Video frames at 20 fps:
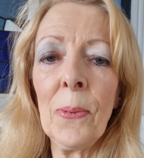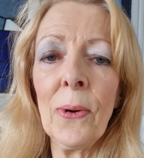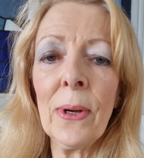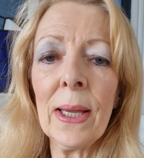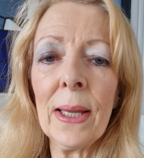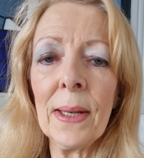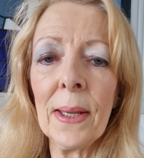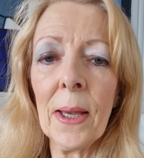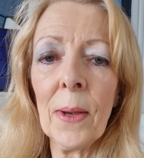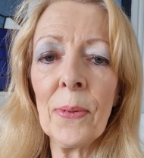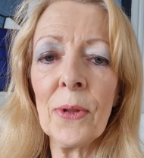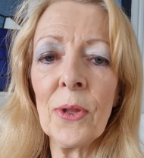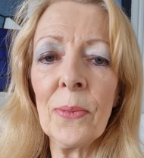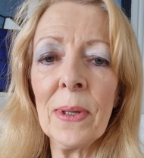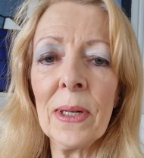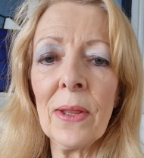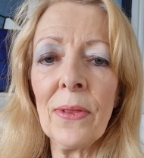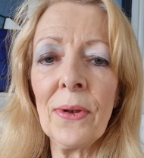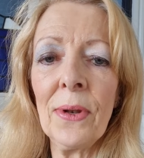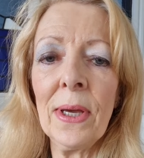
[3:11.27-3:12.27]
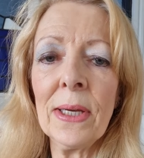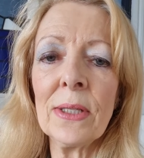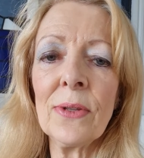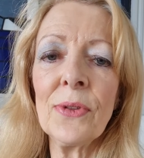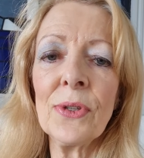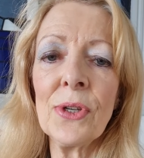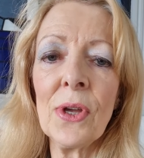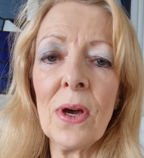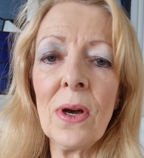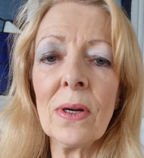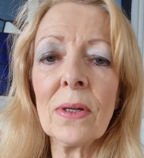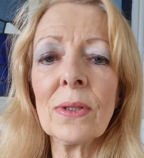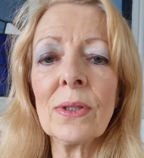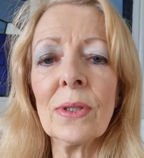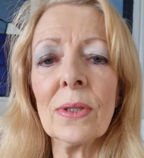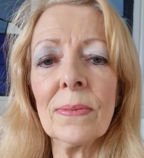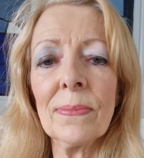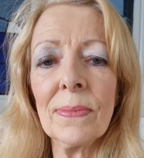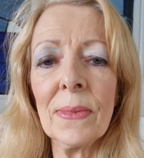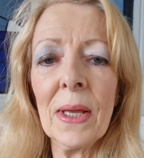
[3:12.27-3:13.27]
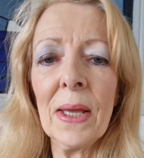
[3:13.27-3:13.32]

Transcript: on getting up in the middle of the night in the dark to